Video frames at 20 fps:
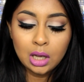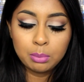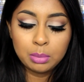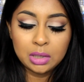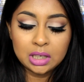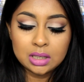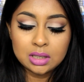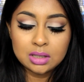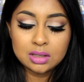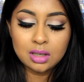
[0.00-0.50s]

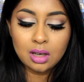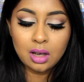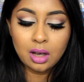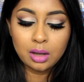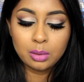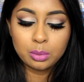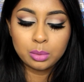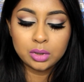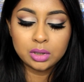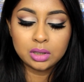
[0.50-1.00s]
because
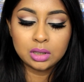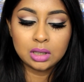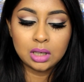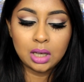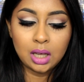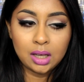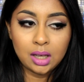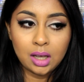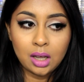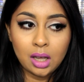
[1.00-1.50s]
I want
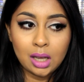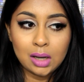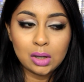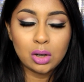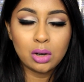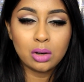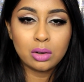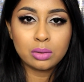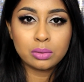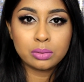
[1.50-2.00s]
a
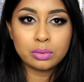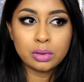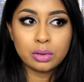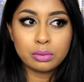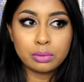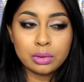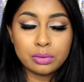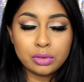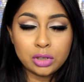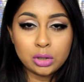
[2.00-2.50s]
lot
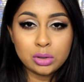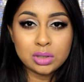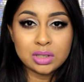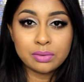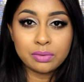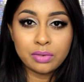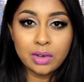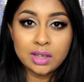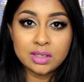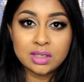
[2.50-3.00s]
of reviews
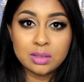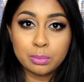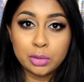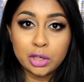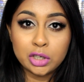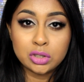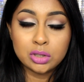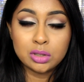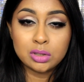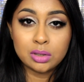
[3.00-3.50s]
and first
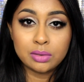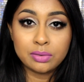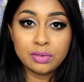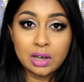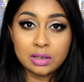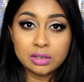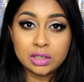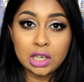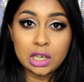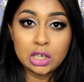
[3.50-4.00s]
impressions of
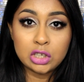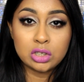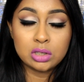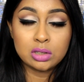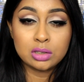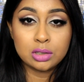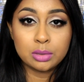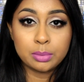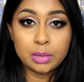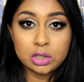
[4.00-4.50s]

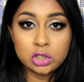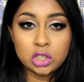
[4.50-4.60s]
foundations on my